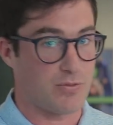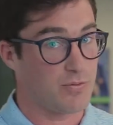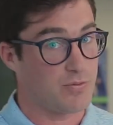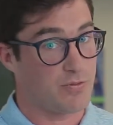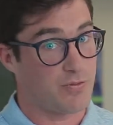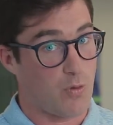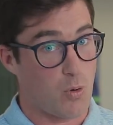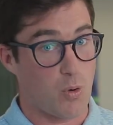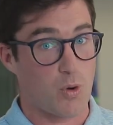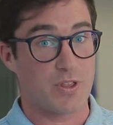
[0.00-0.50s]

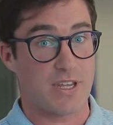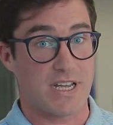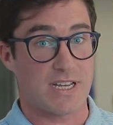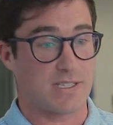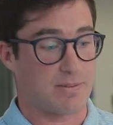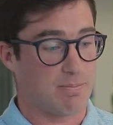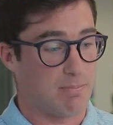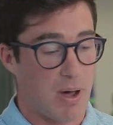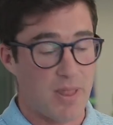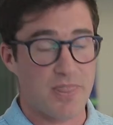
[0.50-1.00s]
for
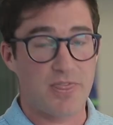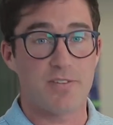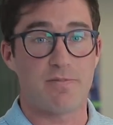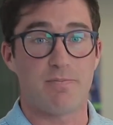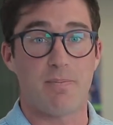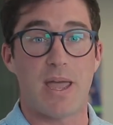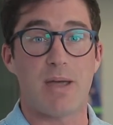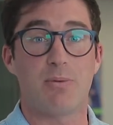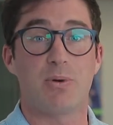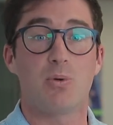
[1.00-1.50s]
this month of
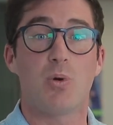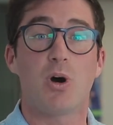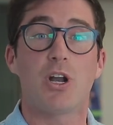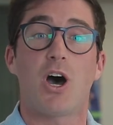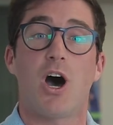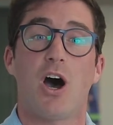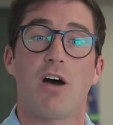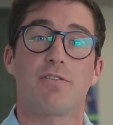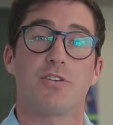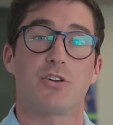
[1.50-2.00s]
May, we want
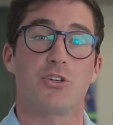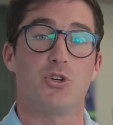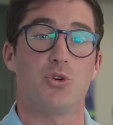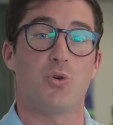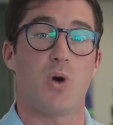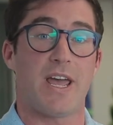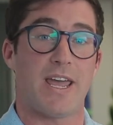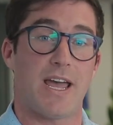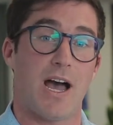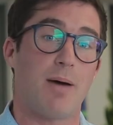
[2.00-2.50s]
to offer
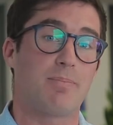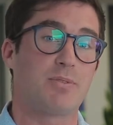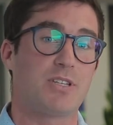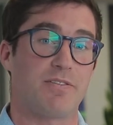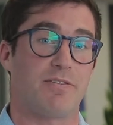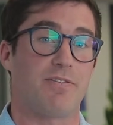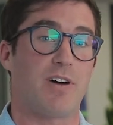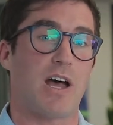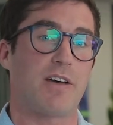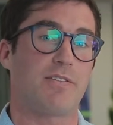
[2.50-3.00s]
you up to
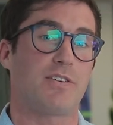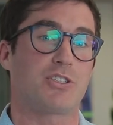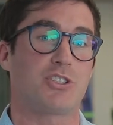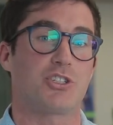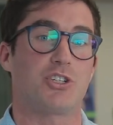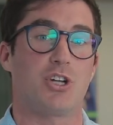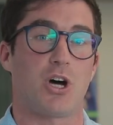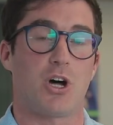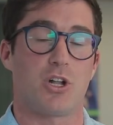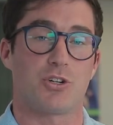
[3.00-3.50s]

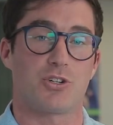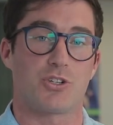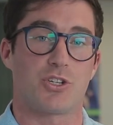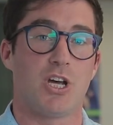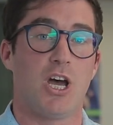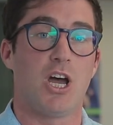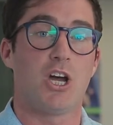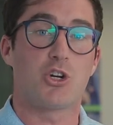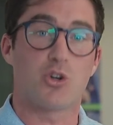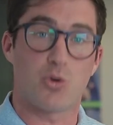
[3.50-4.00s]
$500
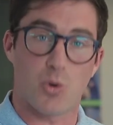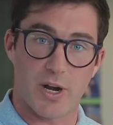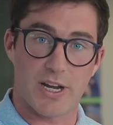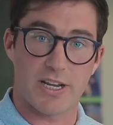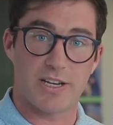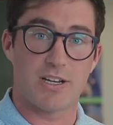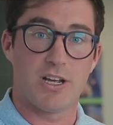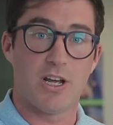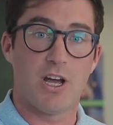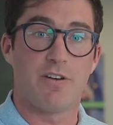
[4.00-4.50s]

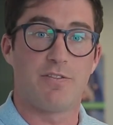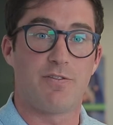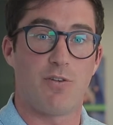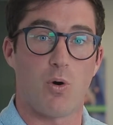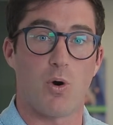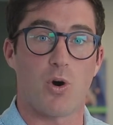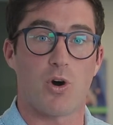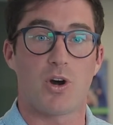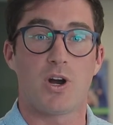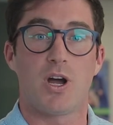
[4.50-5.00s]
credit
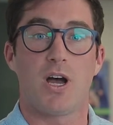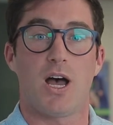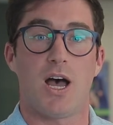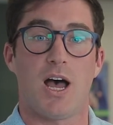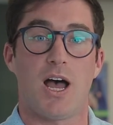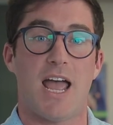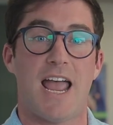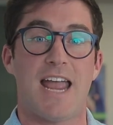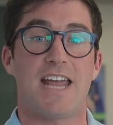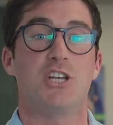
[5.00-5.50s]
for
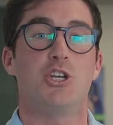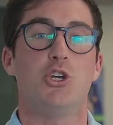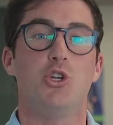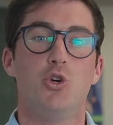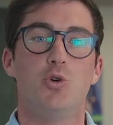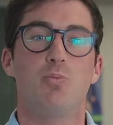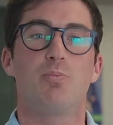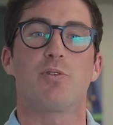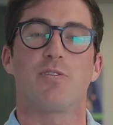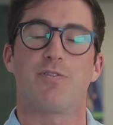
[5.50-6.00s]
a
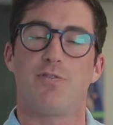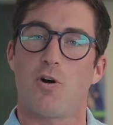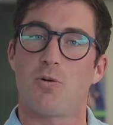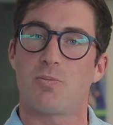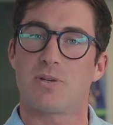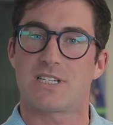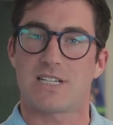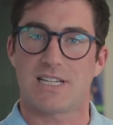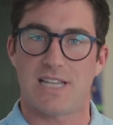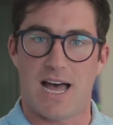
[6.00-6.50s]
new
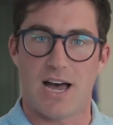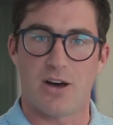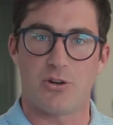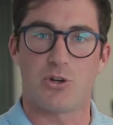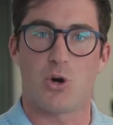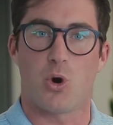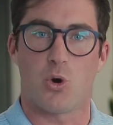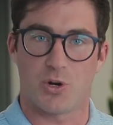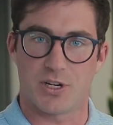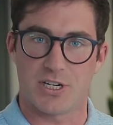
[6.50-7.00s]
Performance
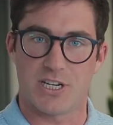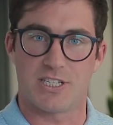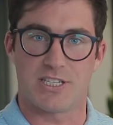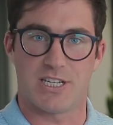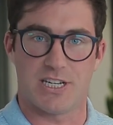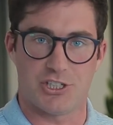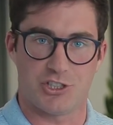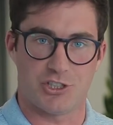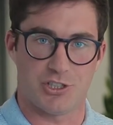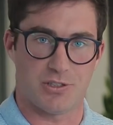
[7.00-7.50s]
Cloud
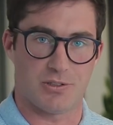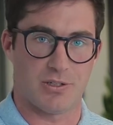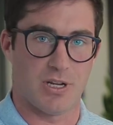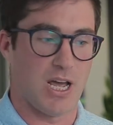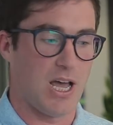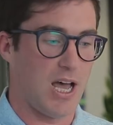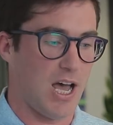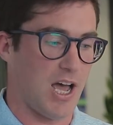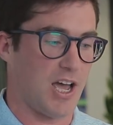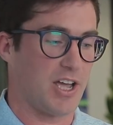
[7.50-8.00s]
organization
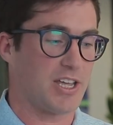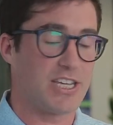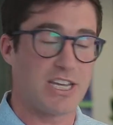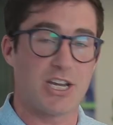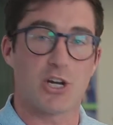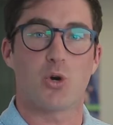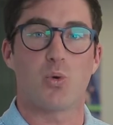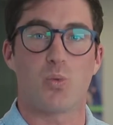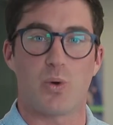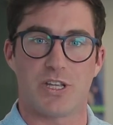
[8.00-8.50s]

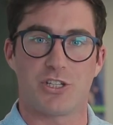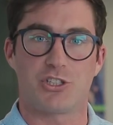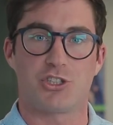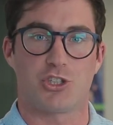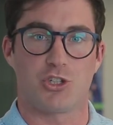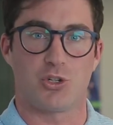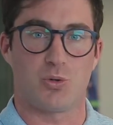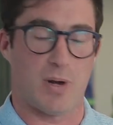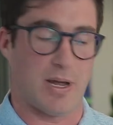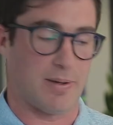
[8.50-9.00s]
here with
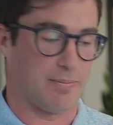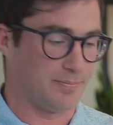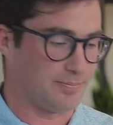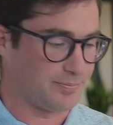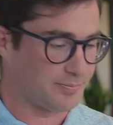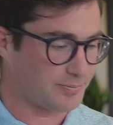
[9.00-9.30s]
SherWeb.